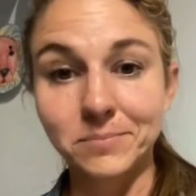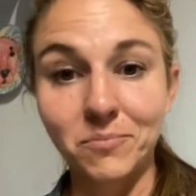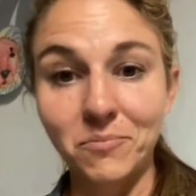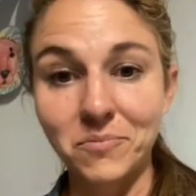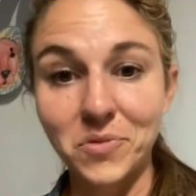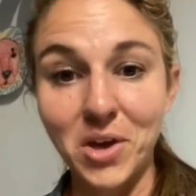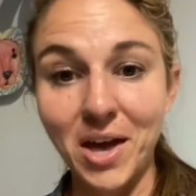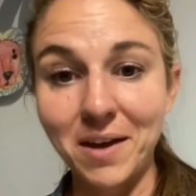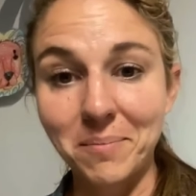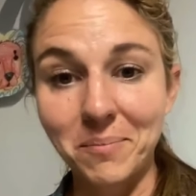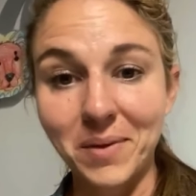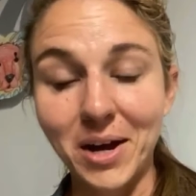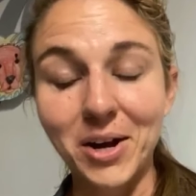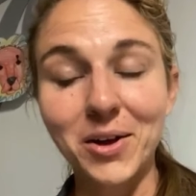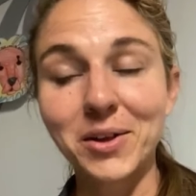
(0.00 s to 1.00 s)
Okay.
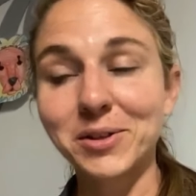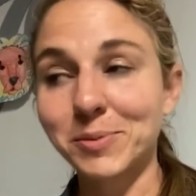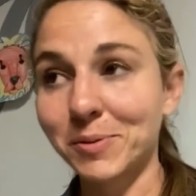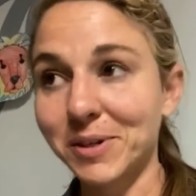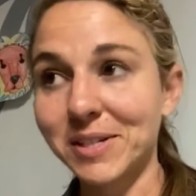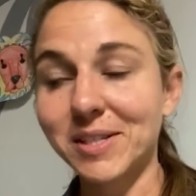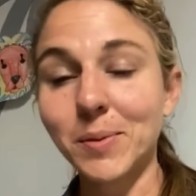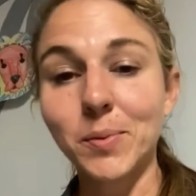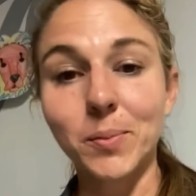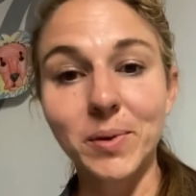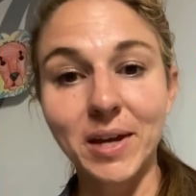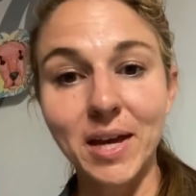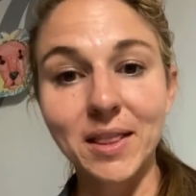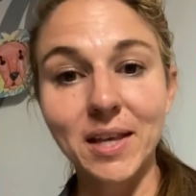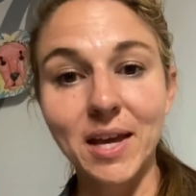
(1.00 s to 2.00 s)
I know that's pretty simple, but
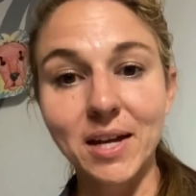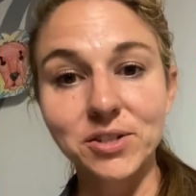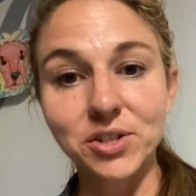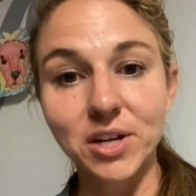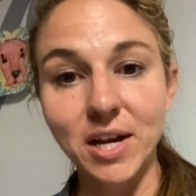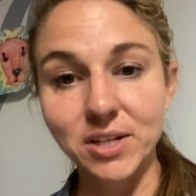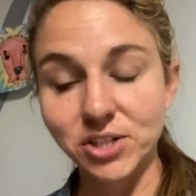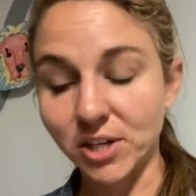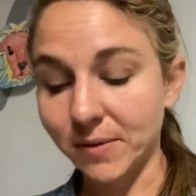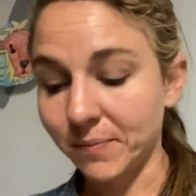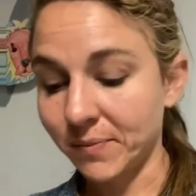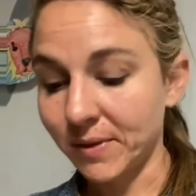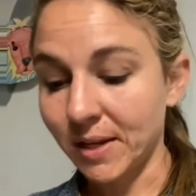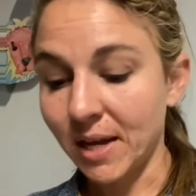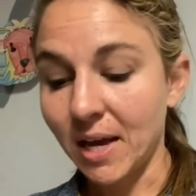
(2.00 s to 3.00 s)
can the catcher catch it?
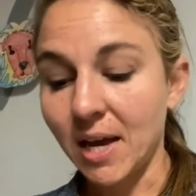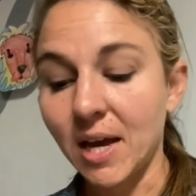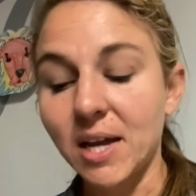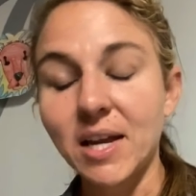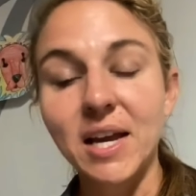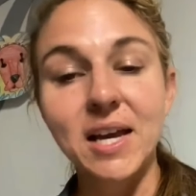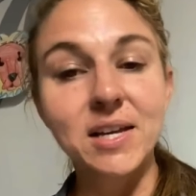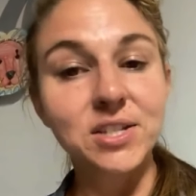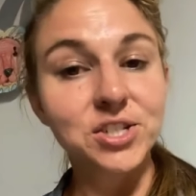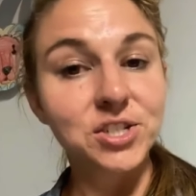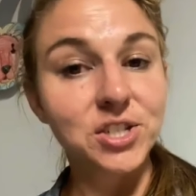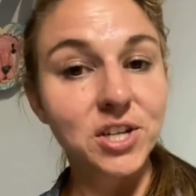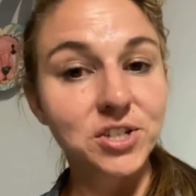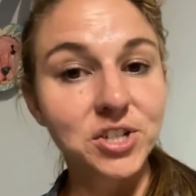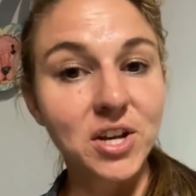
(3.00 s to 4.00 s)

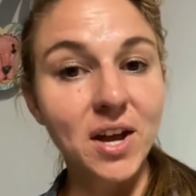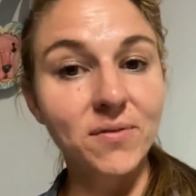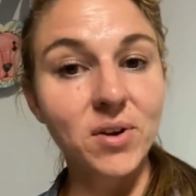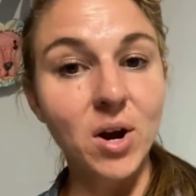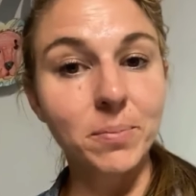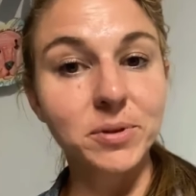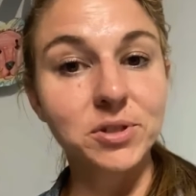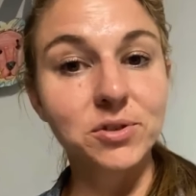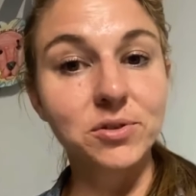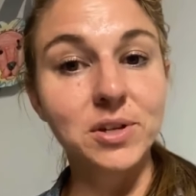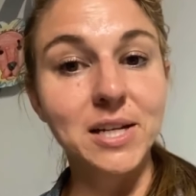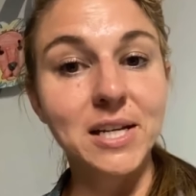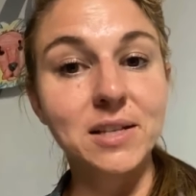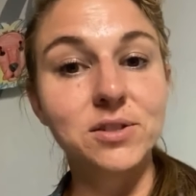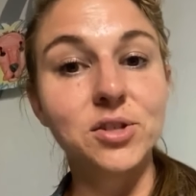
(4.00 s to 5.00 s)
Does she have an
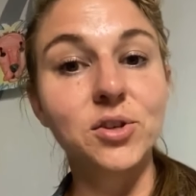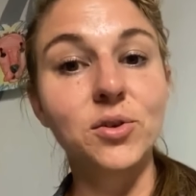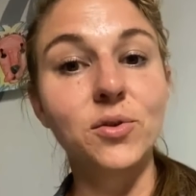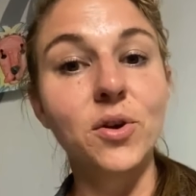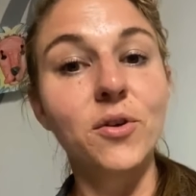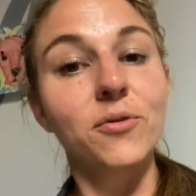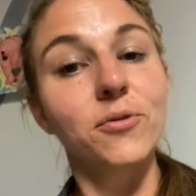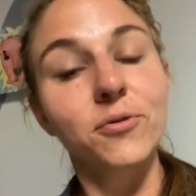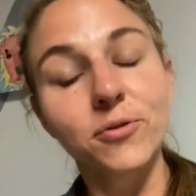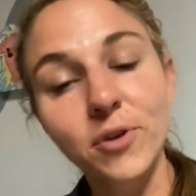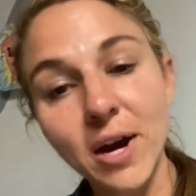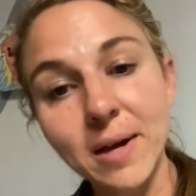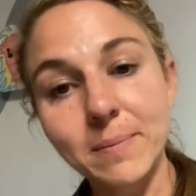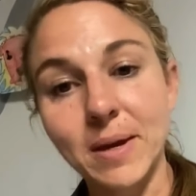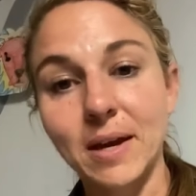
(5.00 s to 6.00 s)
opportunity to
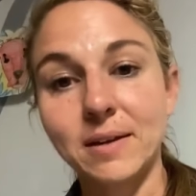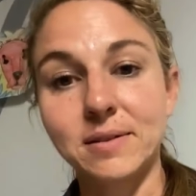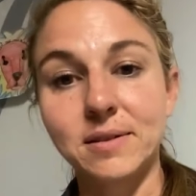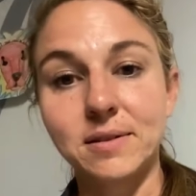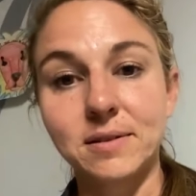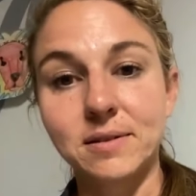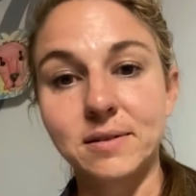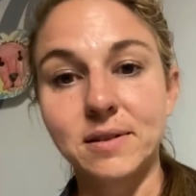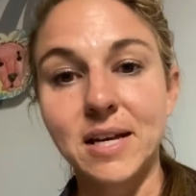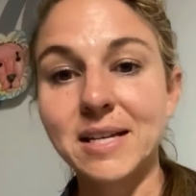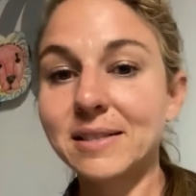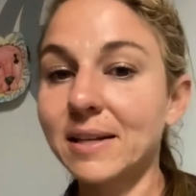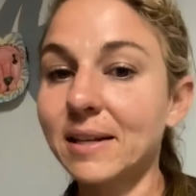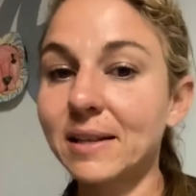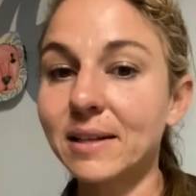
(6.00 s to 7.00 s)
frame it?
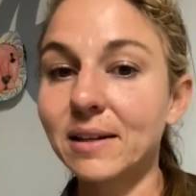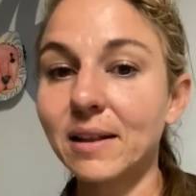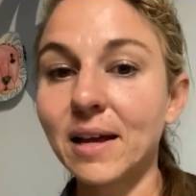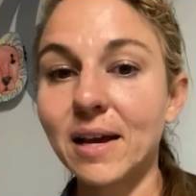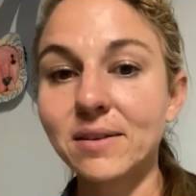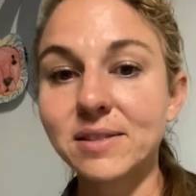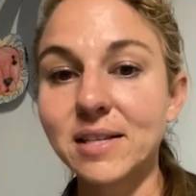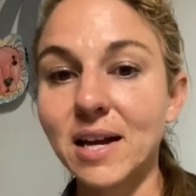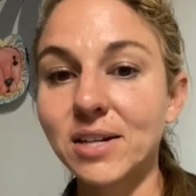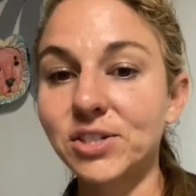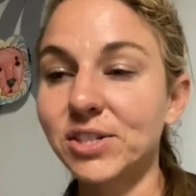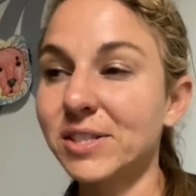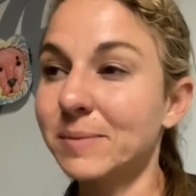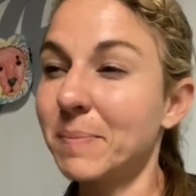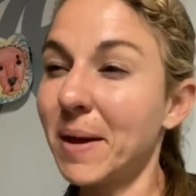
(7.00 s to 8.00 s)
Is it a little outside,
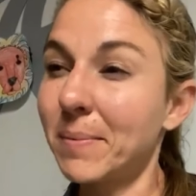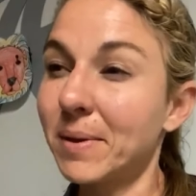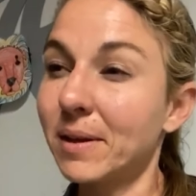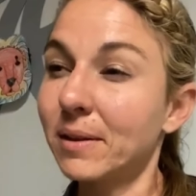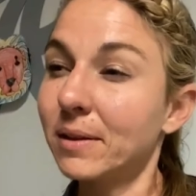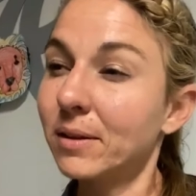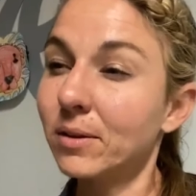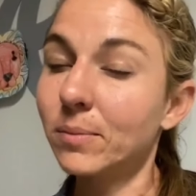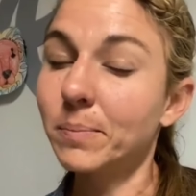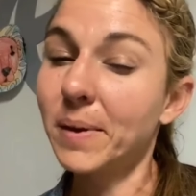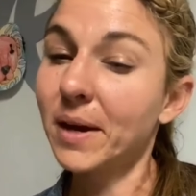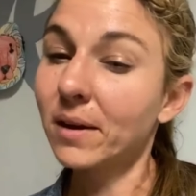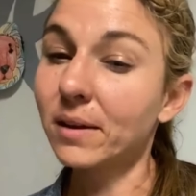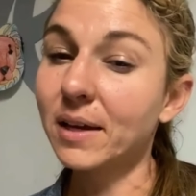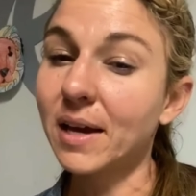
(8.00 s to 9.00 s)
just maybe a little
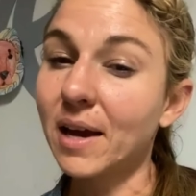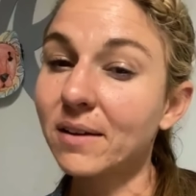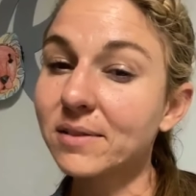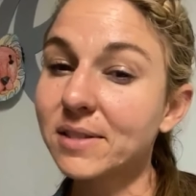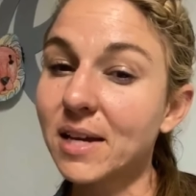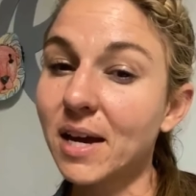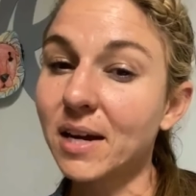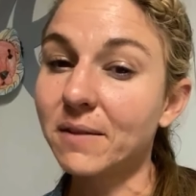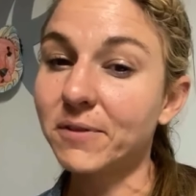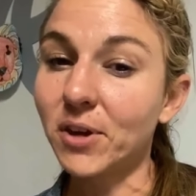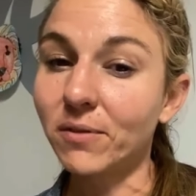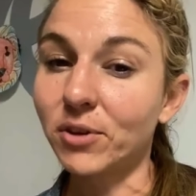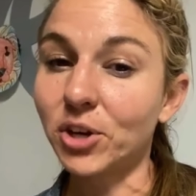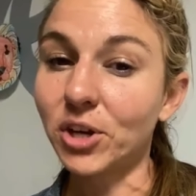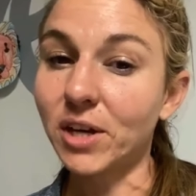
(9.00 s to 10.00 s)
barely outside? If you
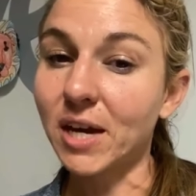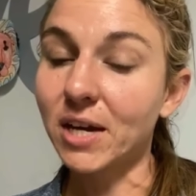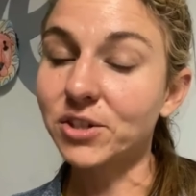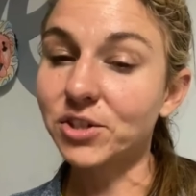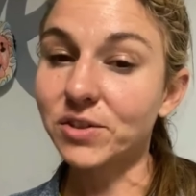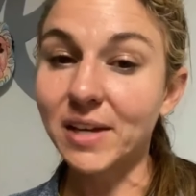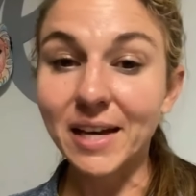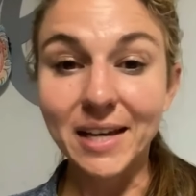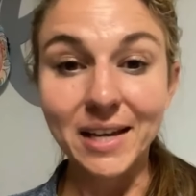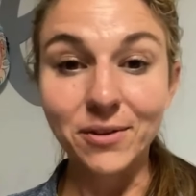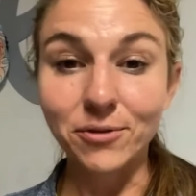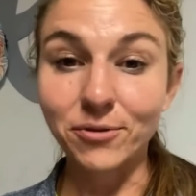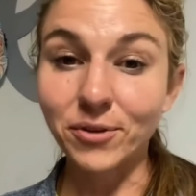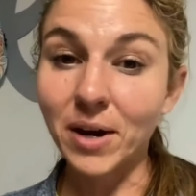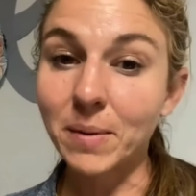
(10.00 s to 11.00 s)
have a good catcher that can
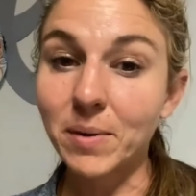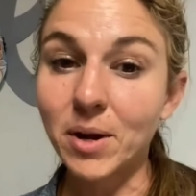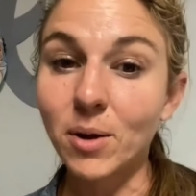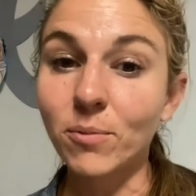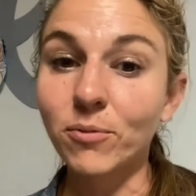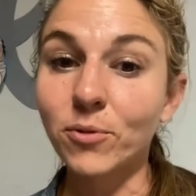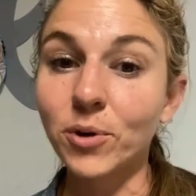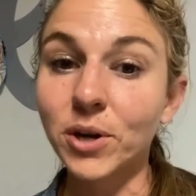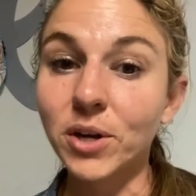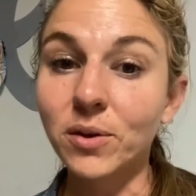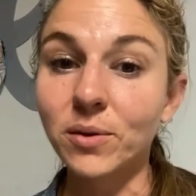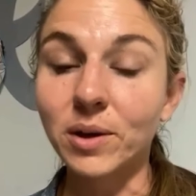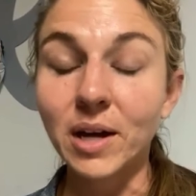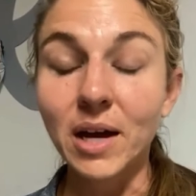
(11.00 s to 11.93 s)
frame it up for you,